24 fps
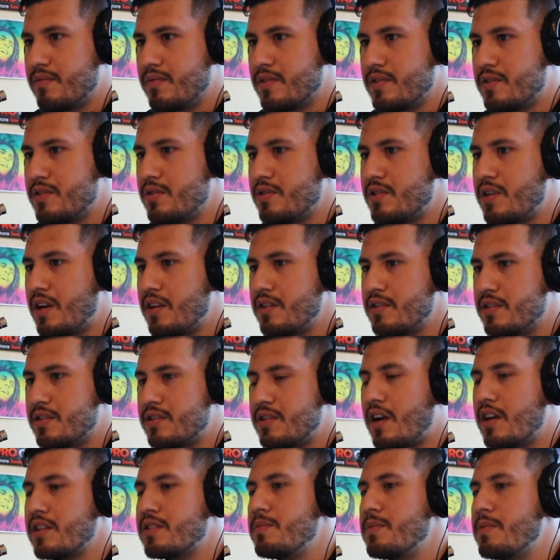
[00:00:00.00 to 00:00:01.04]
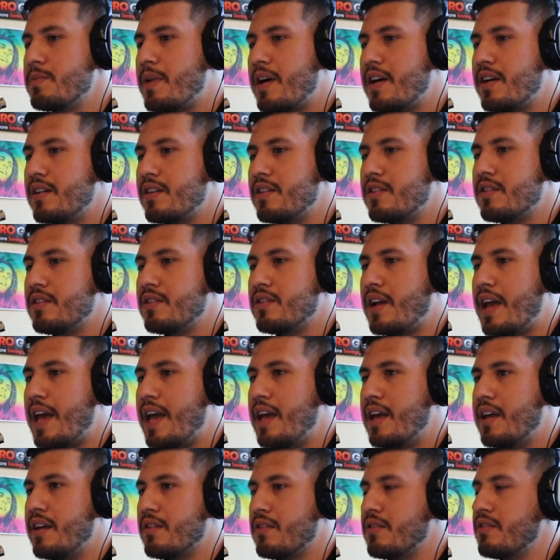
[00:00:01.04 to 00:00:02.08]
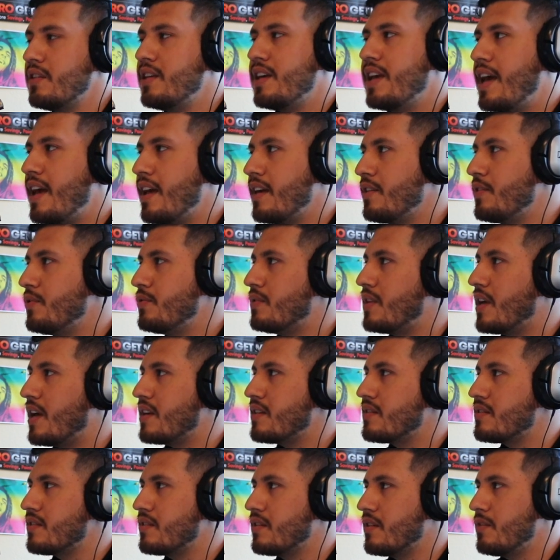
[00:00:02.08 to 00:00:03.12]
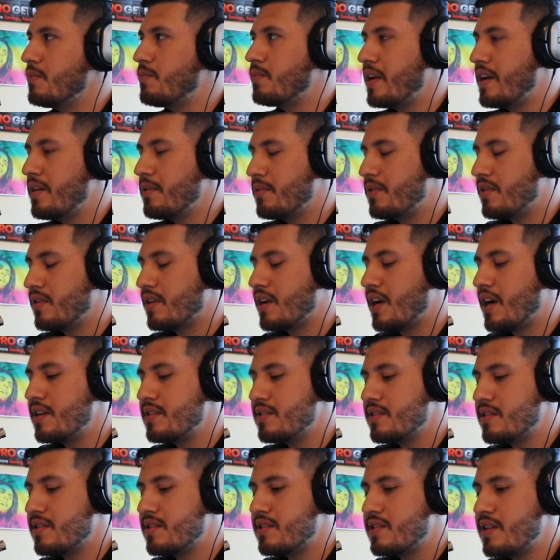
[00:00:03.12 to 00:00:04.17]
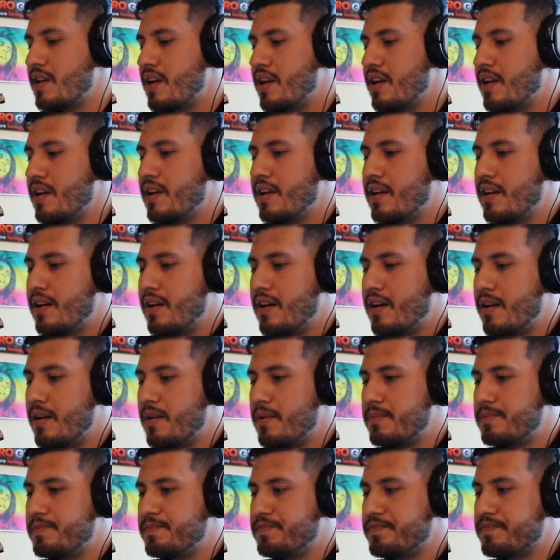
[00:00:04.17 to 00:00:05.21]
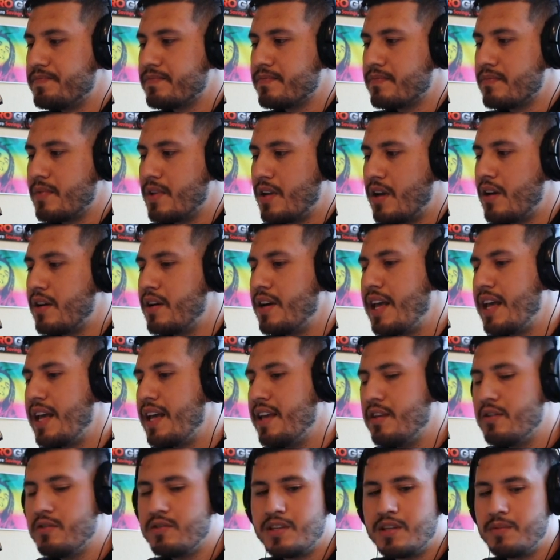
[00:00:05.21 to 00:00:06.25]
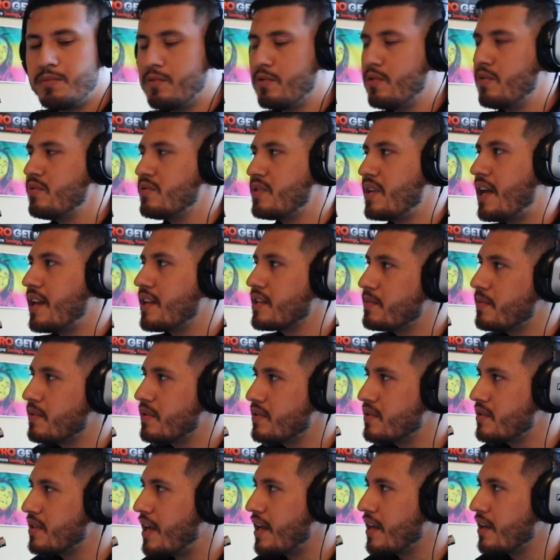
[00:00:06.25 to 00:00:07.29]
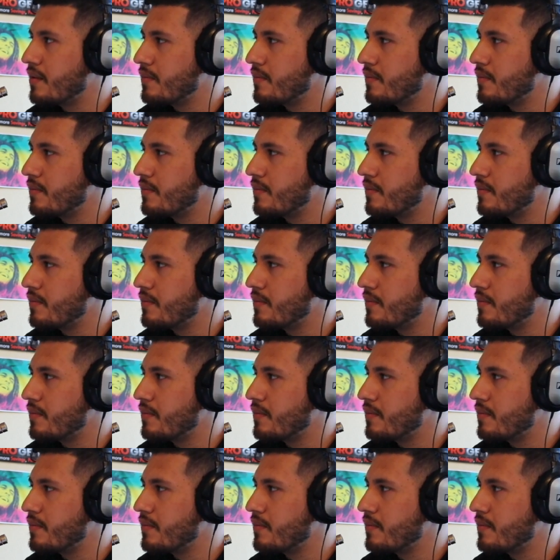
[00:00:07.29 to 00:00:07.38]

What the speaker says: So talk to me about your early AAU days. You played with your cousins on an AAU team. What was that experience like?